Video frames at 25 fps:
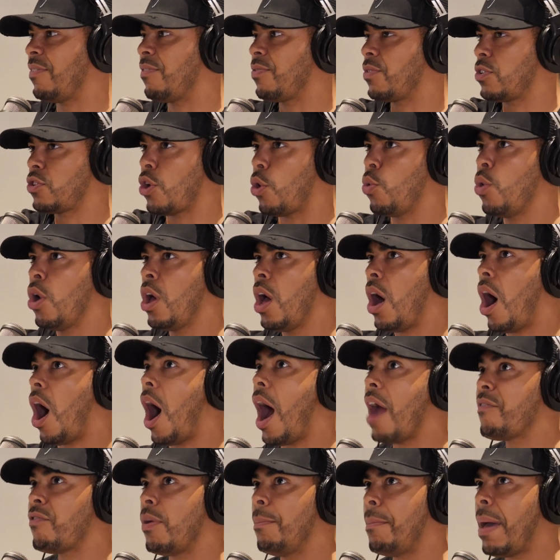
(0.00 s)
So
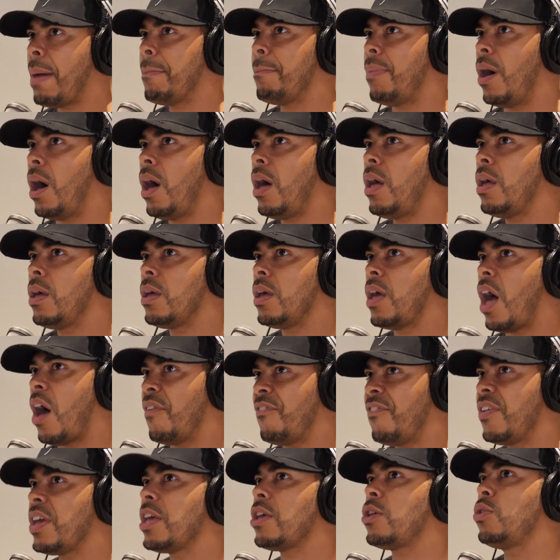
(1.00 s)
I remember, I
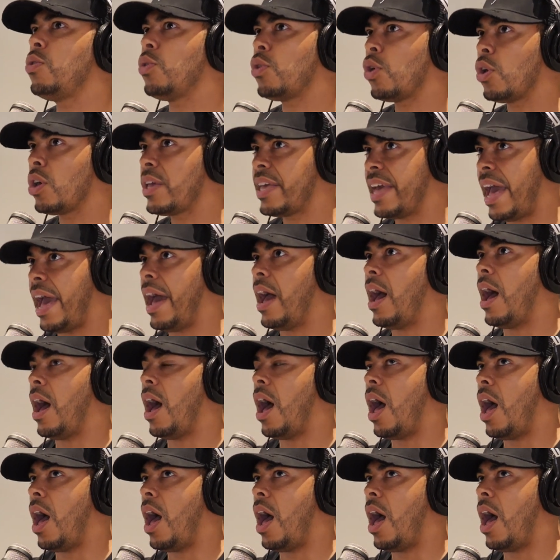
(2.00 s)
think you could get